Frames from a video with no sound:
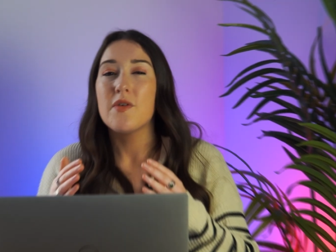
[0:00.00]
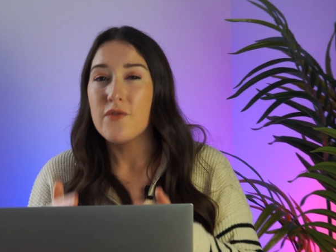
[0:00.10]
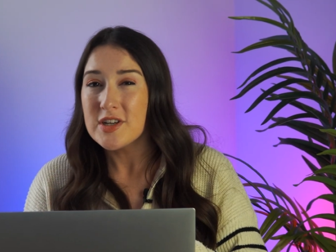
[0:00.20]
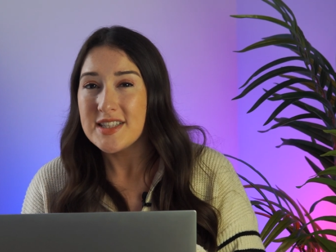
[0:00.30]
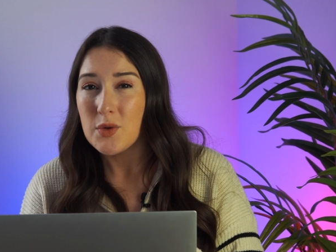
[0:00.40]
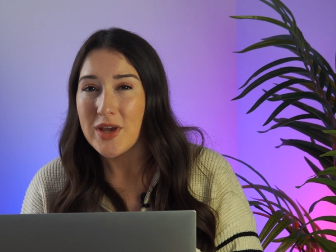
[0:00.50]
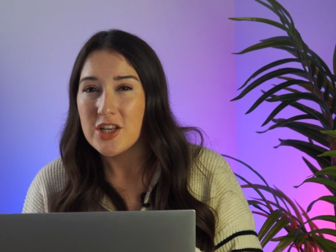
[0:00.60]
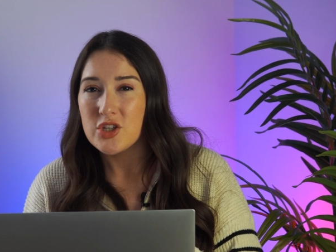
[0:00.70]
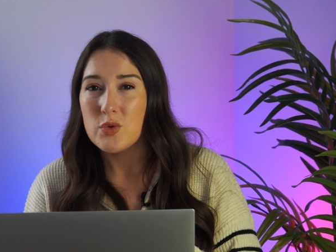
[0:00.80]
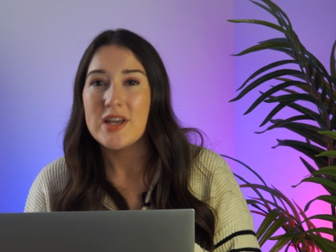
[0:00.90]
the first thing we can
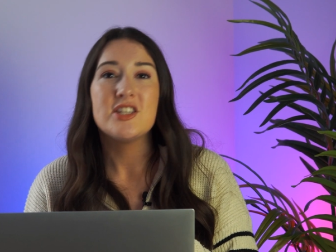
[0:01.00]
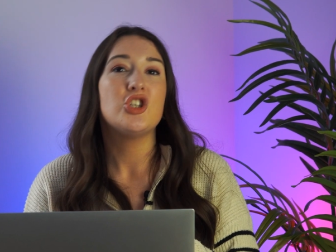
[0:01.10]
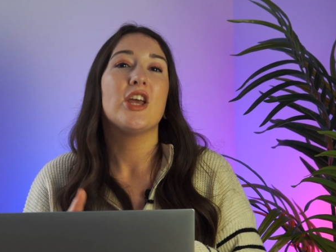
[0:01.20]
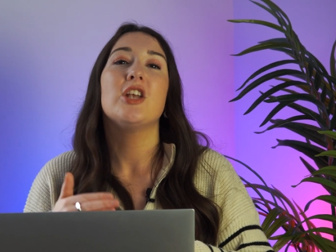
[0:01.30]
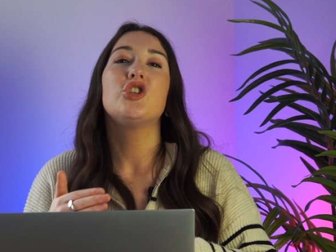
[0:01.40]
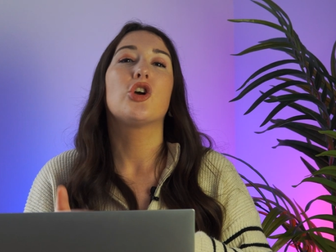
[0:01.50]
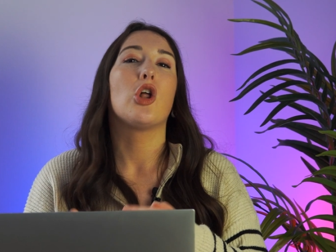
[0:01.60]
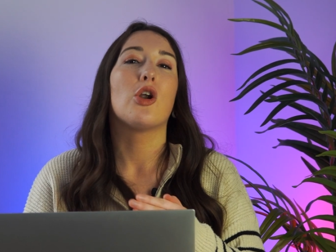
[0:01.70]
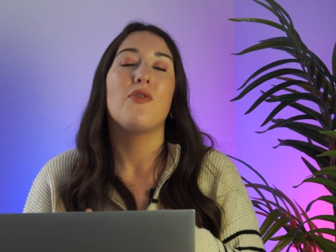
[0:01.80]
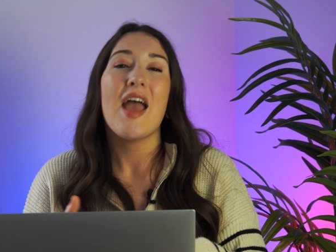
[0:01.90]
do is change the
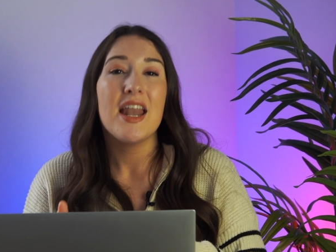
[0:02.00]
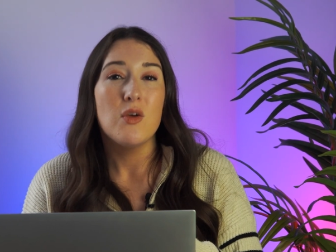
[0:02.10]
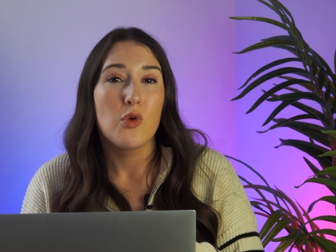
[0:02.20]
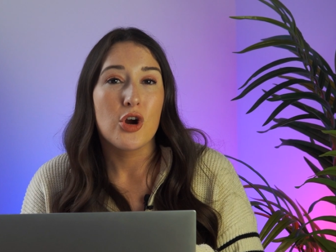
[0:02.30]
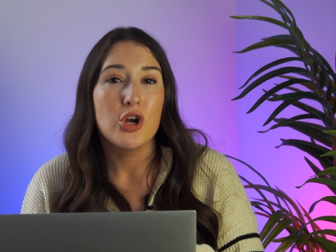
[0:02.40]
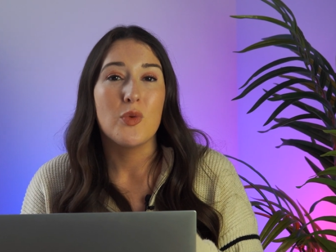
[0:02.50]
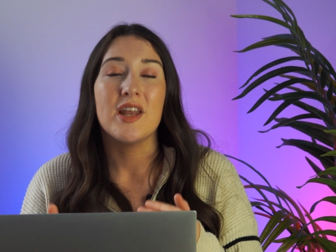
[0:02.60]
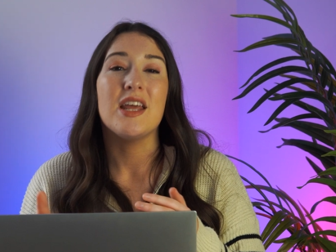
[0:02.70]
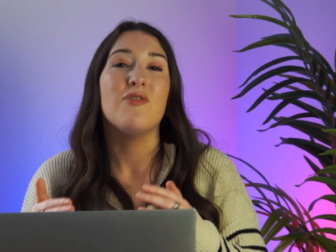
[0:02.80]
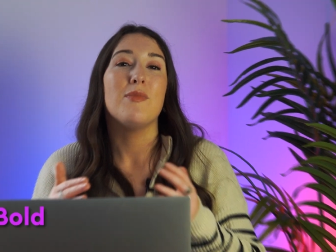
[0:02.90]
colour of any word. We
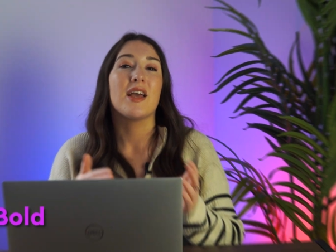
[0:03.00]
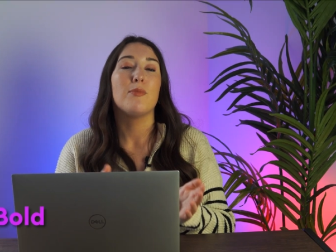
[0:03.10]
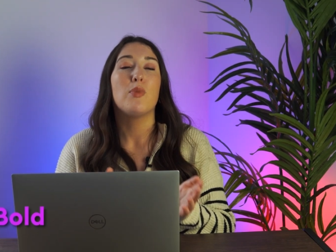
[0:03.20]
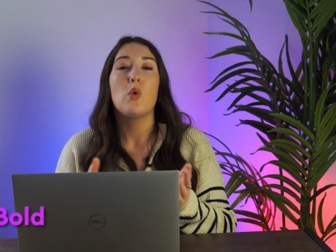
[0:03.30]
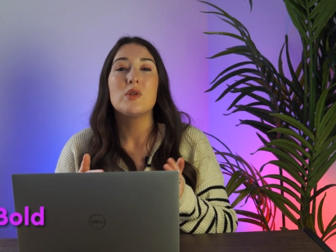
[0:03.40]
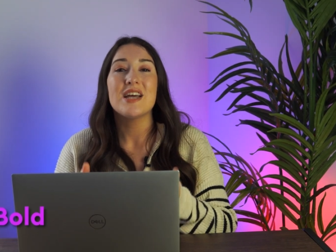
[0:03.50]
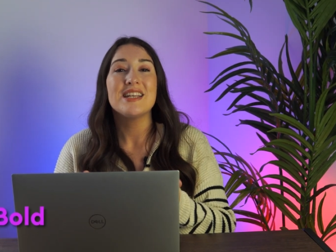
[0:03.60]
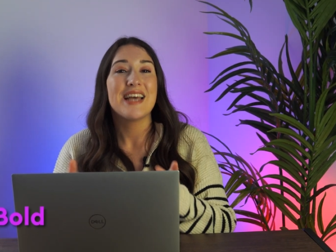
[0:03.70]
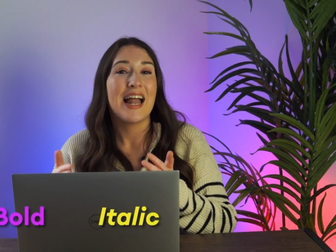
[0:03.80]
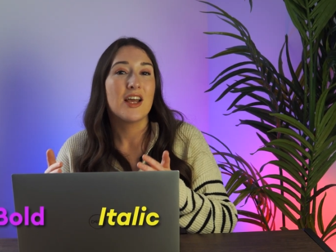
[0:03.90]
can even make it bold,
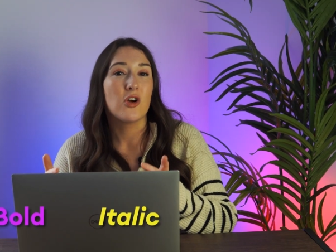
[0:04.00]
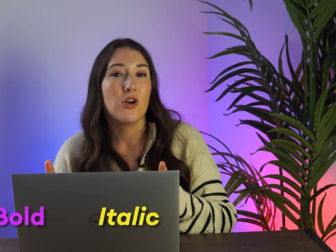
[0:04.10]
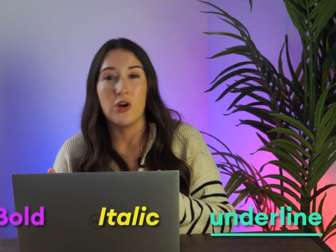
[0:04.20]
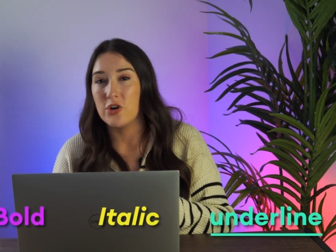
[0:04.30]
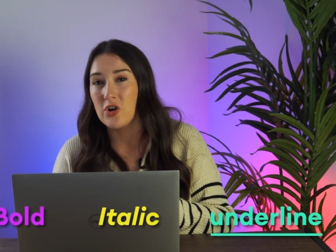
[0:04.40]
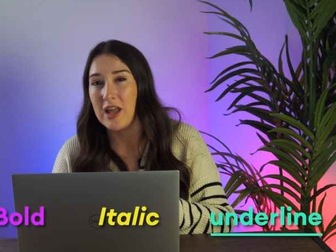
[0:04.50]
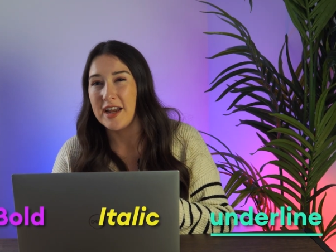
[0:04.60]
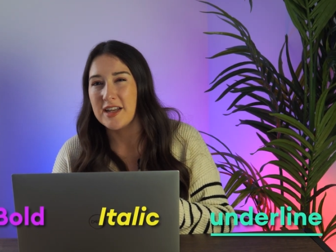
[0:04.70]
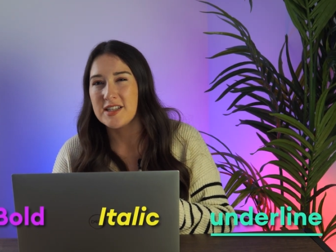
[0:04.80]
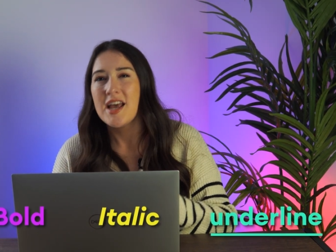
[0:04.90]
italic, or
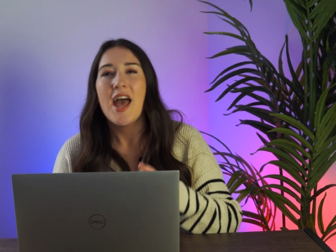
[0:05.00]
underline it.